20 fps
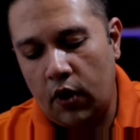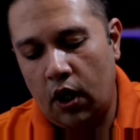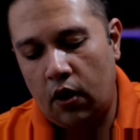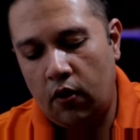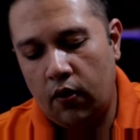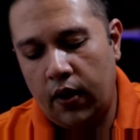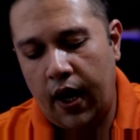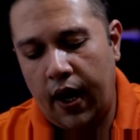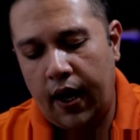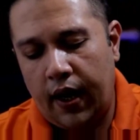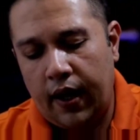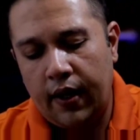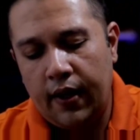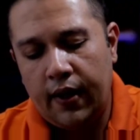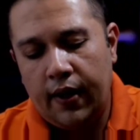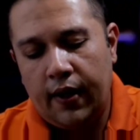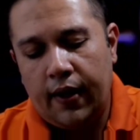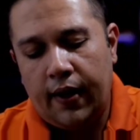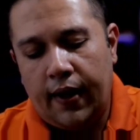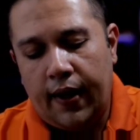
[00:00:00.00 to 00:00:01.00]
Okay,
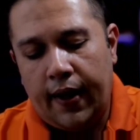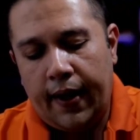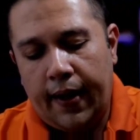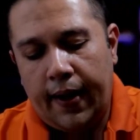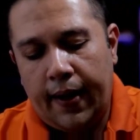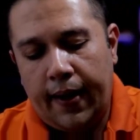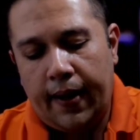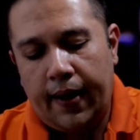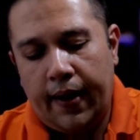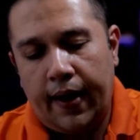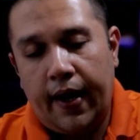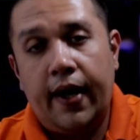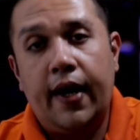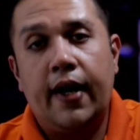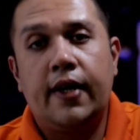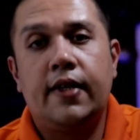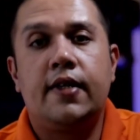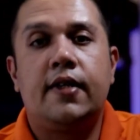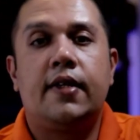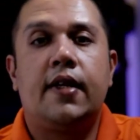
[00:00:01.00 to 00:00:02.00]
and
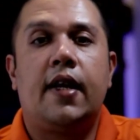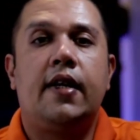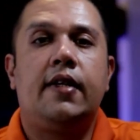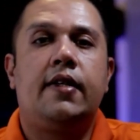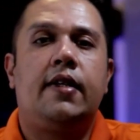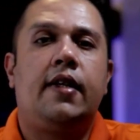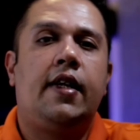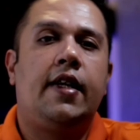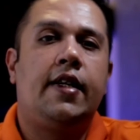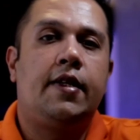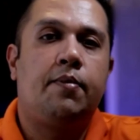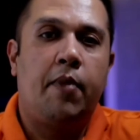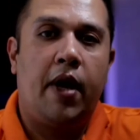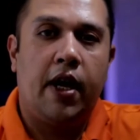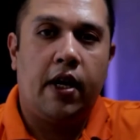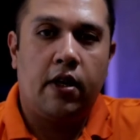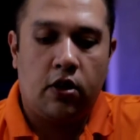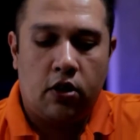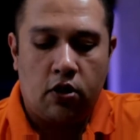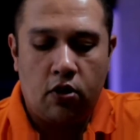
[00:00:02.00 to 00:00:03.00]
exercise D is
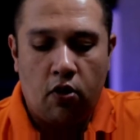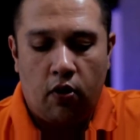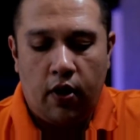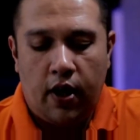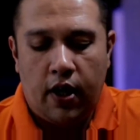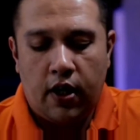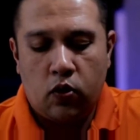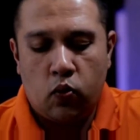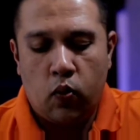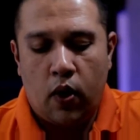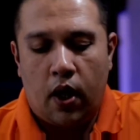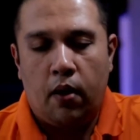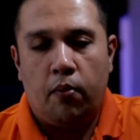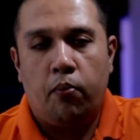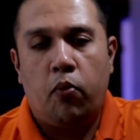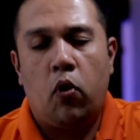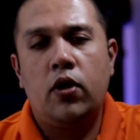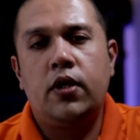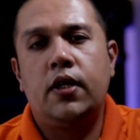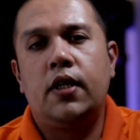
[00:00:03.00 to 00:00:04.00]
make a story as well.
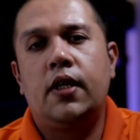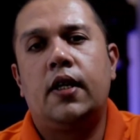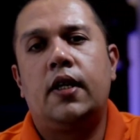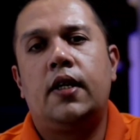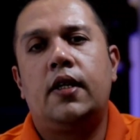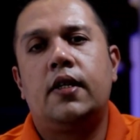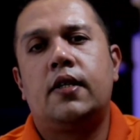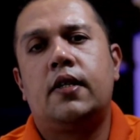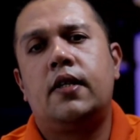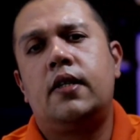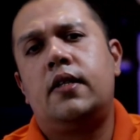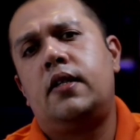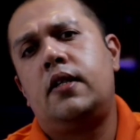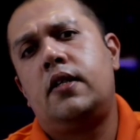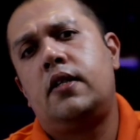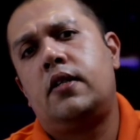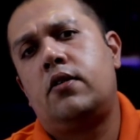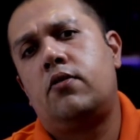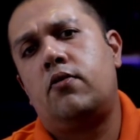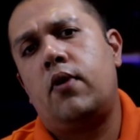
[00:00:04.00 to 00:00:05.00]
Boys and girls, this
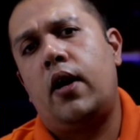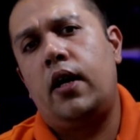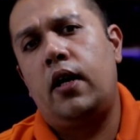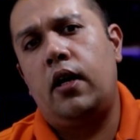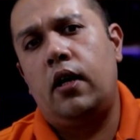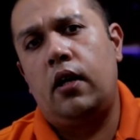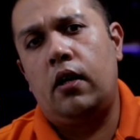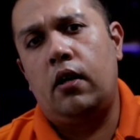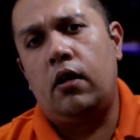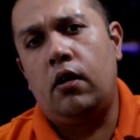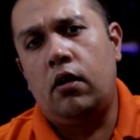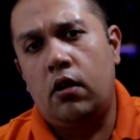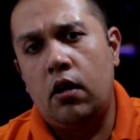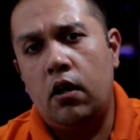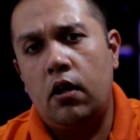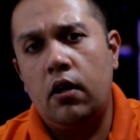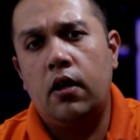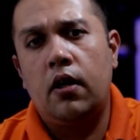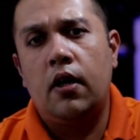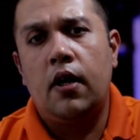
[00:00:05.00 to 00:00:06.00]
is really
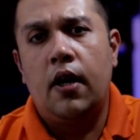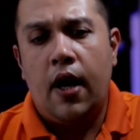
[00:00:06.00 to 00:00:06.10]
good.